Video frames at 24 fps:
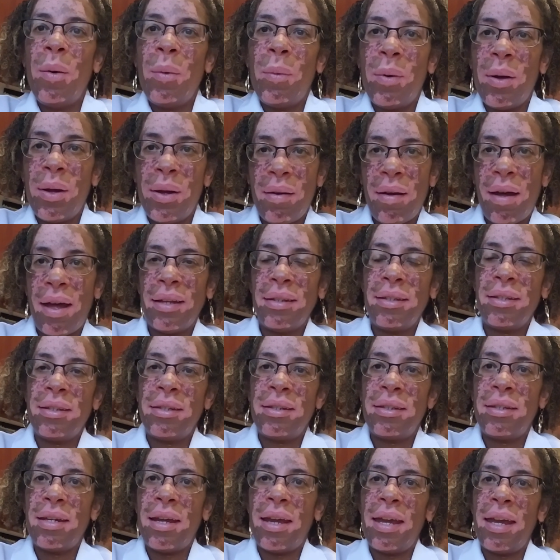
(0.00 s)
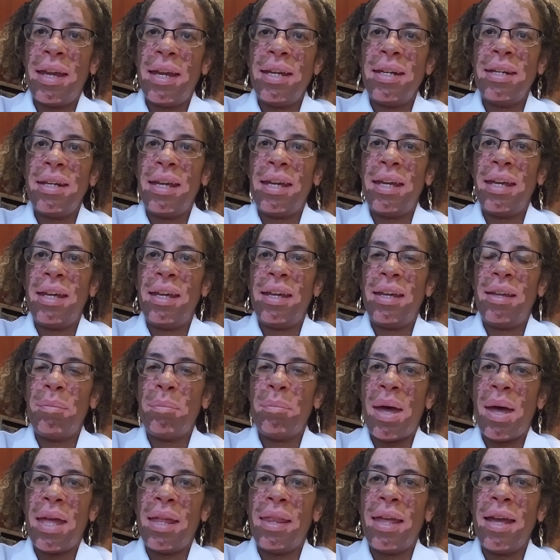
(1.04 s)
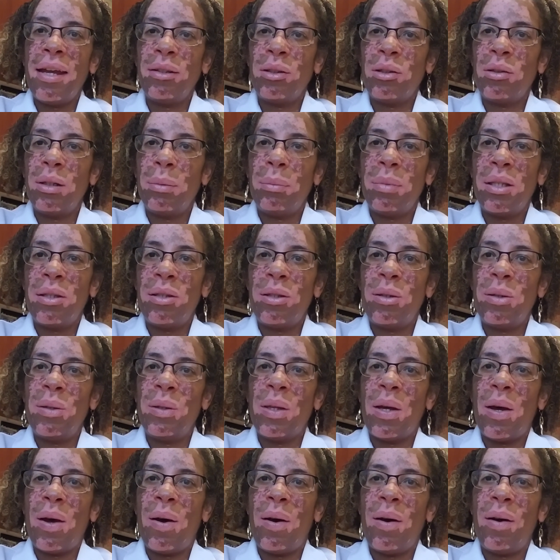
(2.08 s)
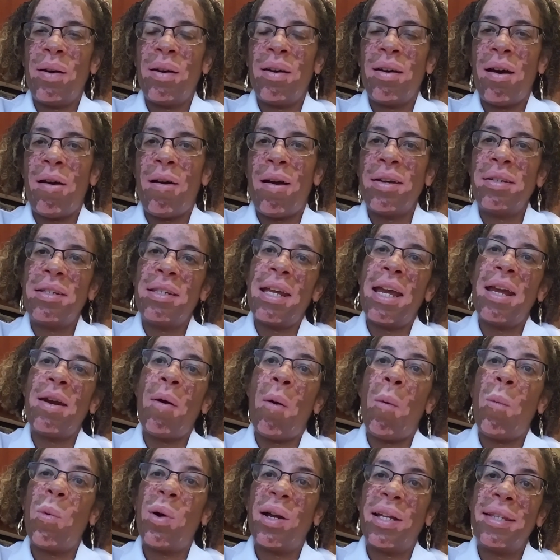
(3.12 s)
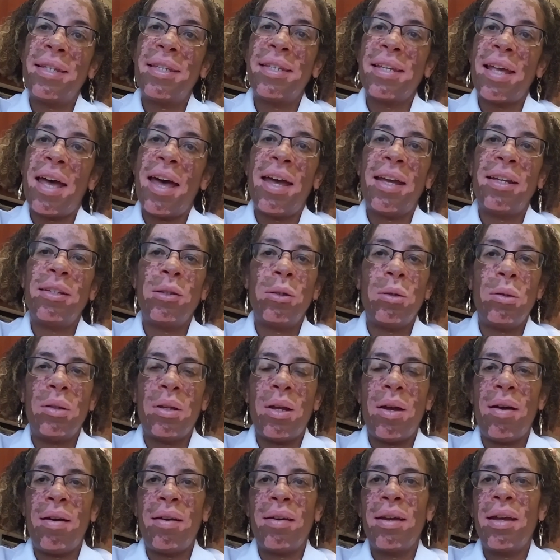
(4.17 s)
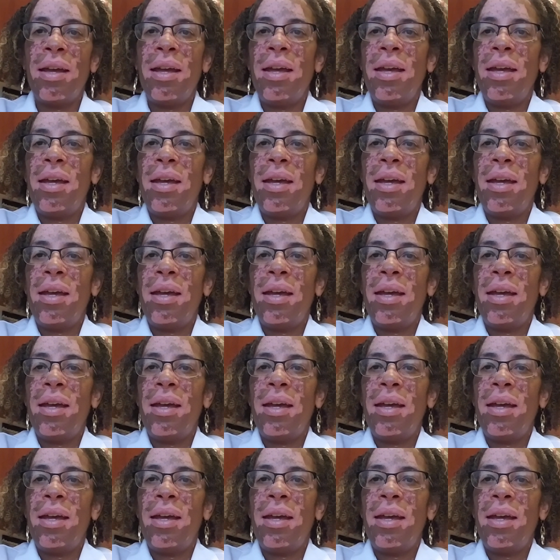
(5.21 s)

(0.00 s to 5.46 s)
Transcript: Well, I stayed in my light treatments too long, or I stayed on one side too long.